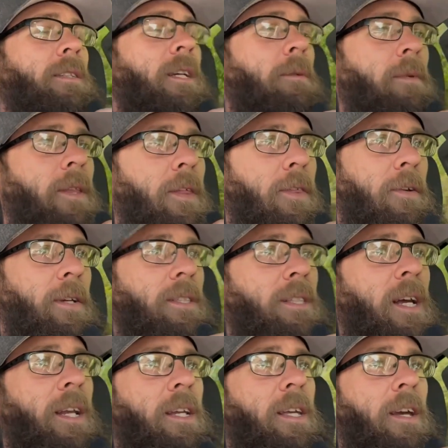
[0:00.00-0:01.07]
It is going to be the
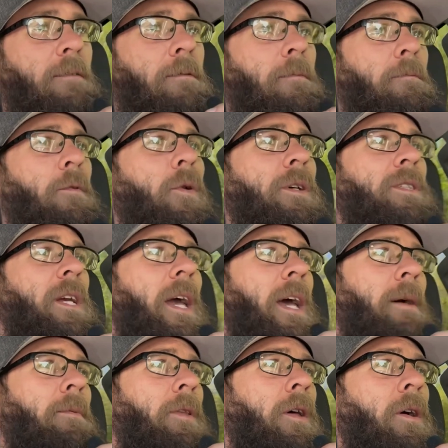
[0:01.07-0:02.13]
310 kit from
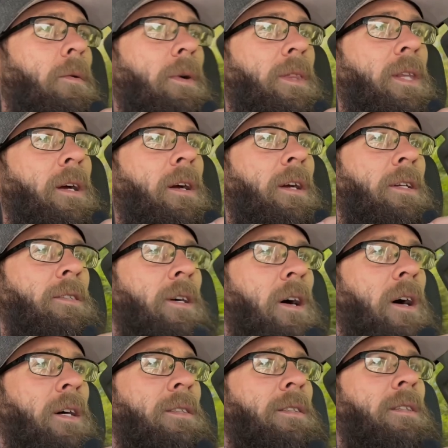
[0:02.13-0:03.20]
Force Cam, along with their
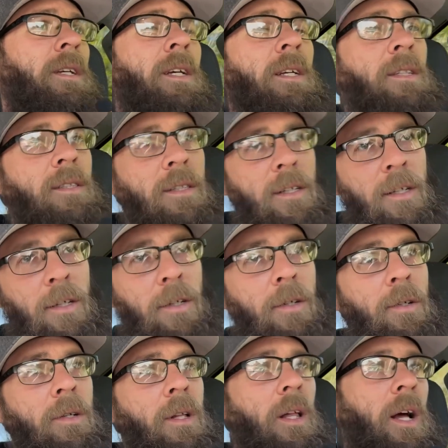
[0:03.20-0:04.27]
exhaust, the
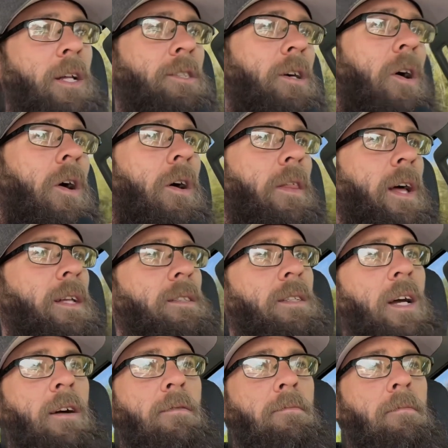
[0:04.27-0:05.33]
ECU, clutch, all
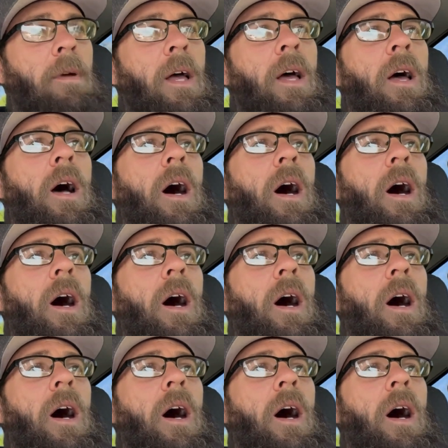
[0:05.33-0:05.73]
that stuff.